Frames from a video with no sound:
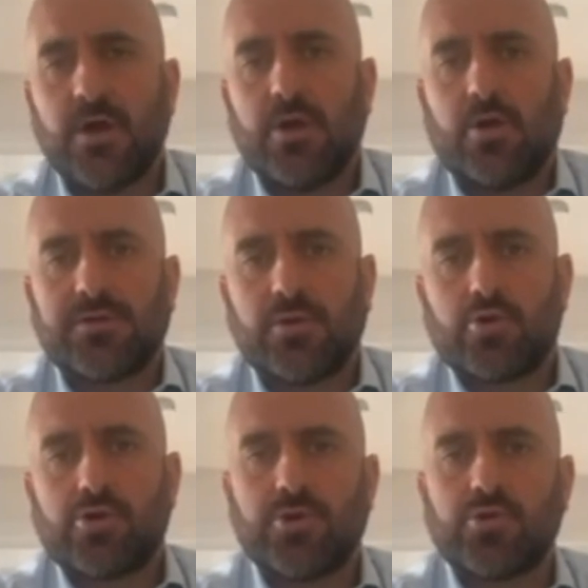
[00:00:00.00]

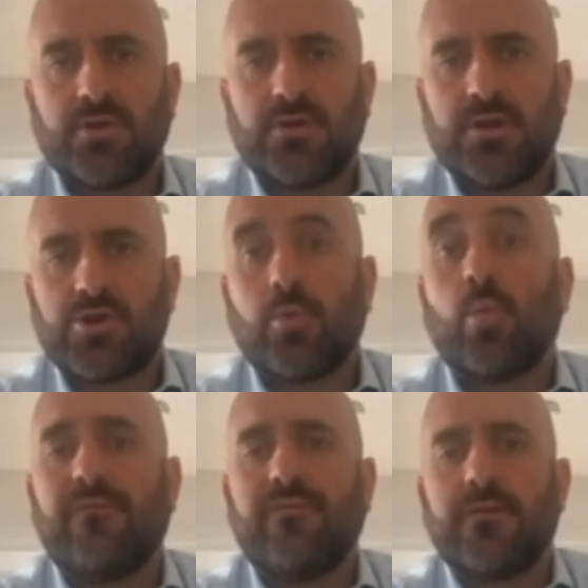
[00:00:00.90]
constitutional jurisdictions
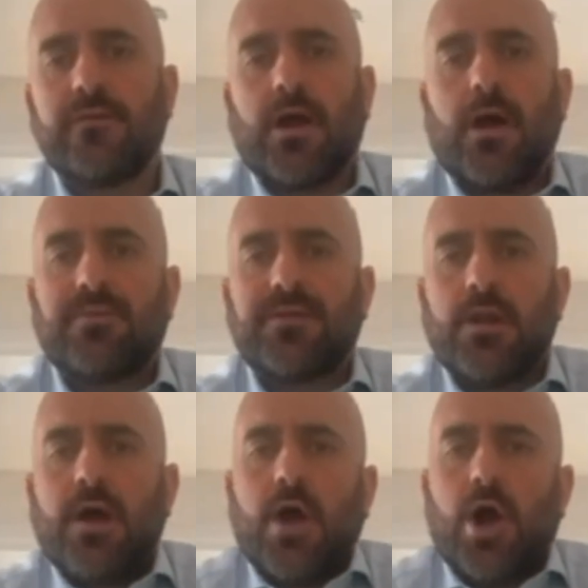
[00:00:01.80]
within the Council
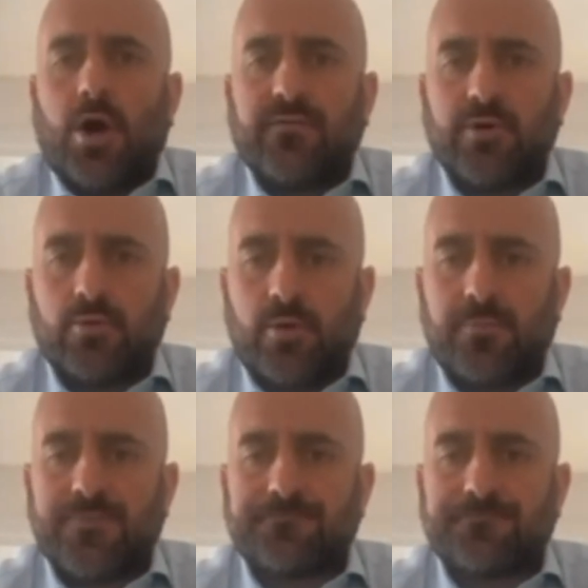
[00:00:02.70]
of Europe.